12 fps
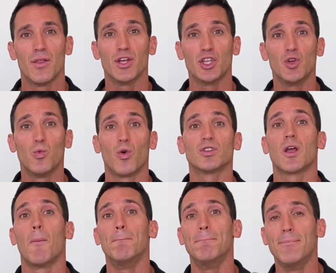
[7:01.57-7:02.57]
that you want
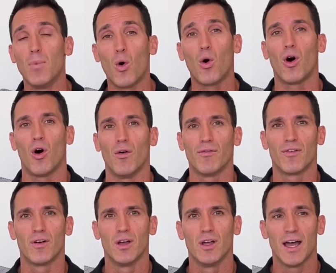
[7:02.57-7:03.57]
more of.
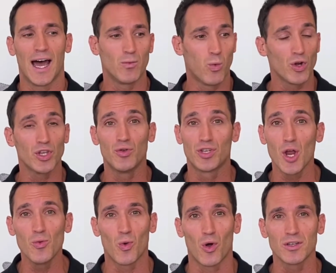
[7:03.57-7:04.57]
And what you
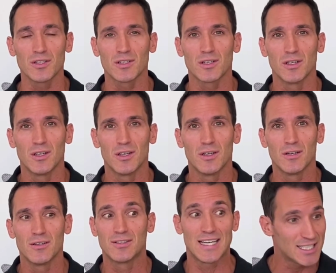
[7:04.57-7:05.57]
don't want
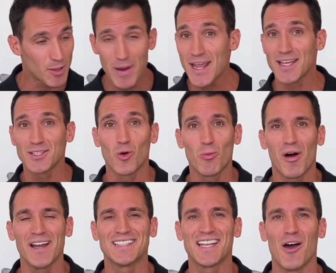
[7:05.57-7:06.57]
disappears all
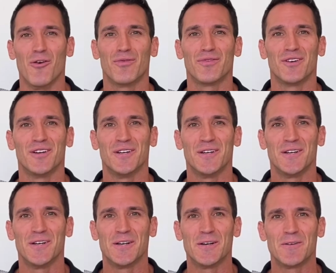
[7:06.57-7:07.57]
by itself.
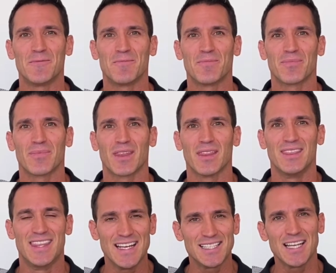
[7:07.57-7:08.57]

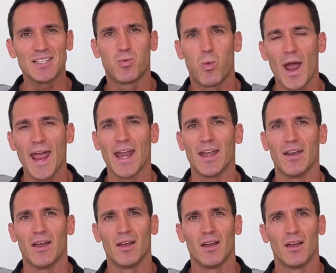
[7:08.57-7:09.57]
This is
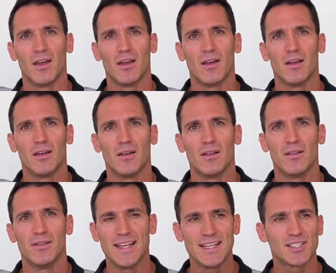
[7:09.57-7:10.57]
when
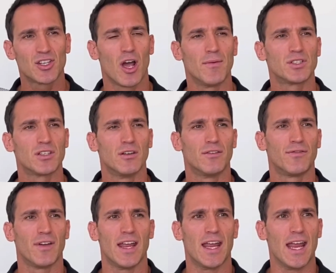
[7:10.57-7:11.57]
these types
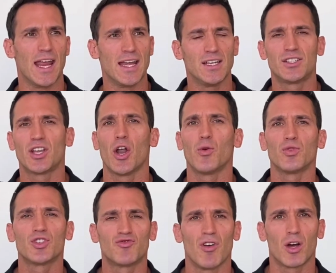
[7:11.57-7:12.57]
of internal
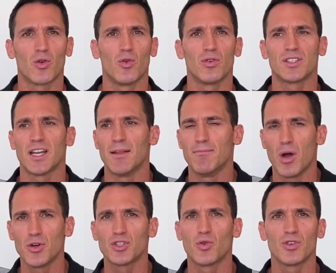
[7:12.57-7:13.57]
struggles and
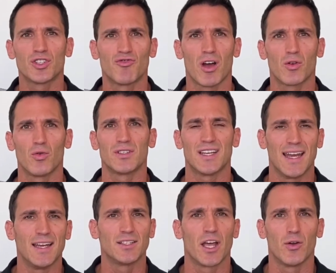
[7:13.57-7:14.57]
emotional struggles and
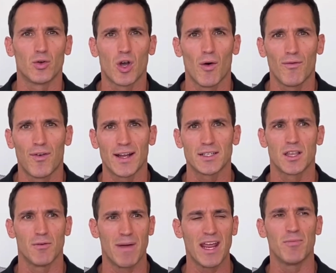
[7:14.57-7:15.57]
internal conflicts
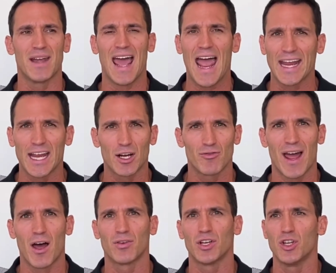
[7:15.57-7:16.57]
that may have been hanging
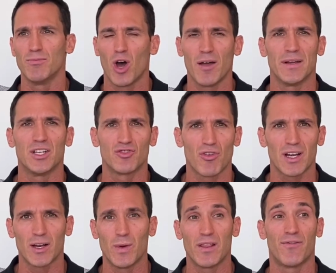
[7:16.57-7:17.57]
around and you might have been
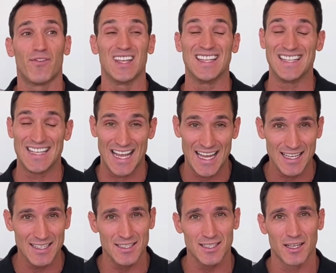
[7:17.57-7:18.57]
struggling with for
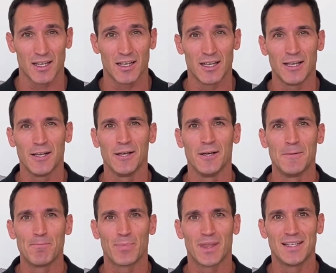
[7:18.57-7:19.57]
years
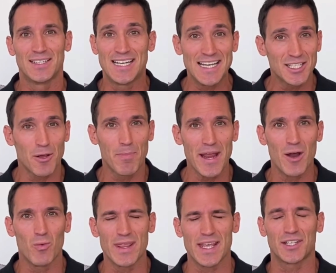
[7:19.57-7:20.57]
disappear
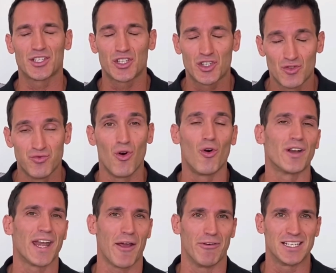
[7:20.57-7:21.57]
with
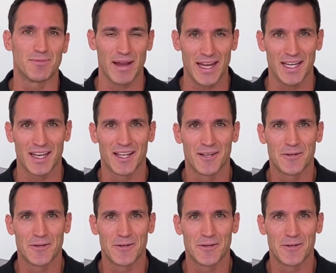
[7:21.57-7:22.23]
extraordinary speed.